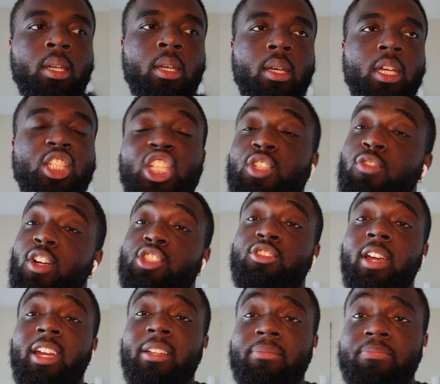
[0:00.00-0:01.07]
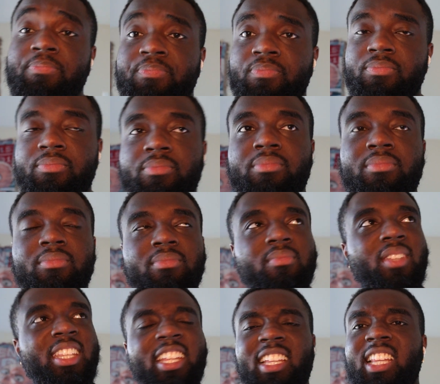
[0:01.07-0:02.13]
It's just frustrating.
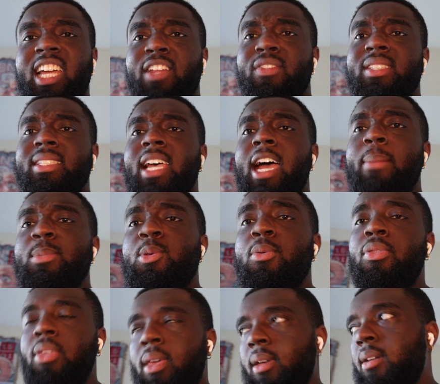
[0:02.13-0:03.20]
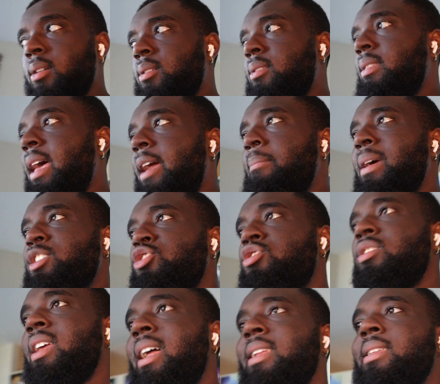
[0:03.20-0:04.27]
I think a lot of the times you think that Manchester
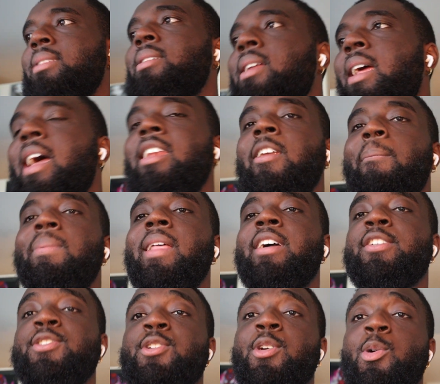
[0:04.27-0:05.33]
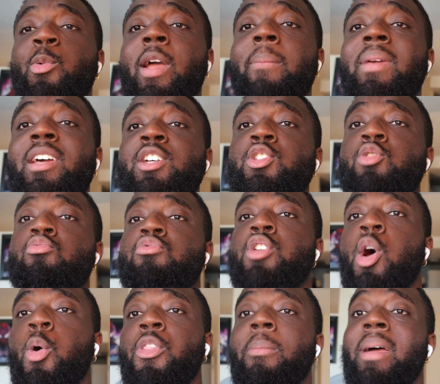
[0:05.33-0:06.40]
United is going to end up playing a certain way because you
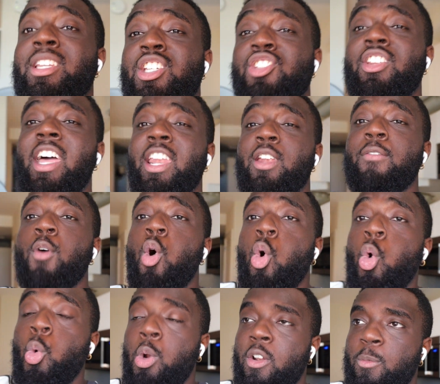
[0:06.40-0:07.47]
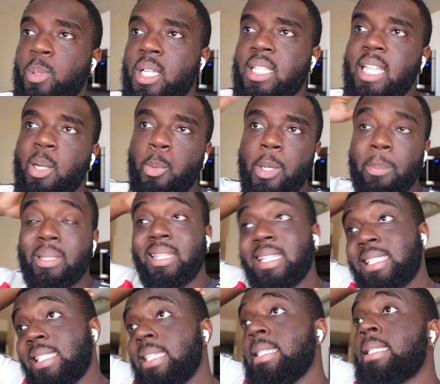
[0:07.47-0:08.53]
know the Manchester United of old would have played that way, but
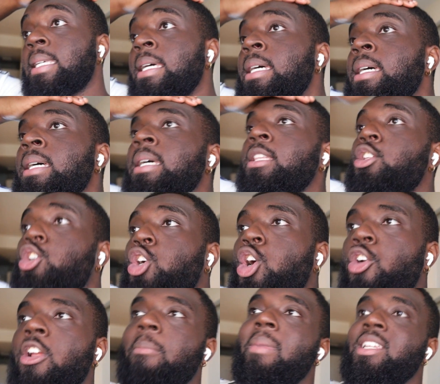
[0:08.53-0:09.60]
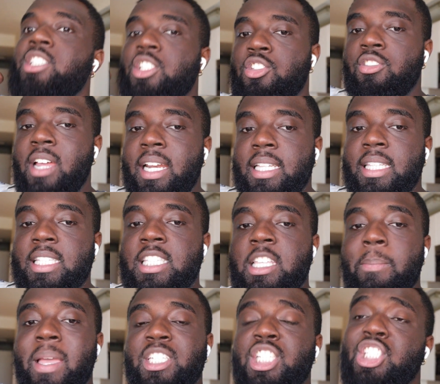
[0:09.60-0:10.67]
this is the current Manchester United. This is a
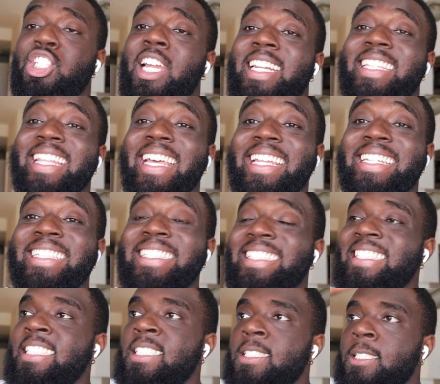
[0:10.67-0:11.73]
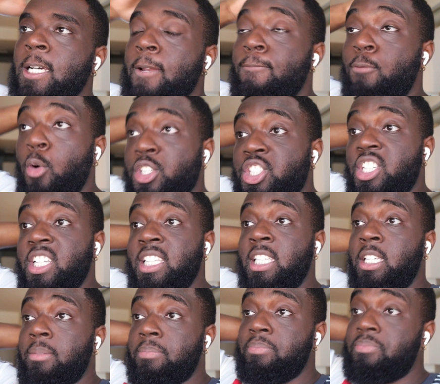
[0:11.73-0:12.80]
Manchester United that,
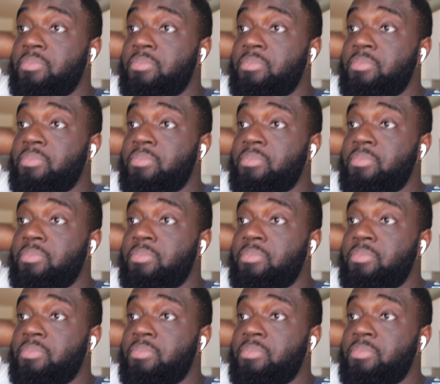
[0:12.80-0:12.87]
unfortunately,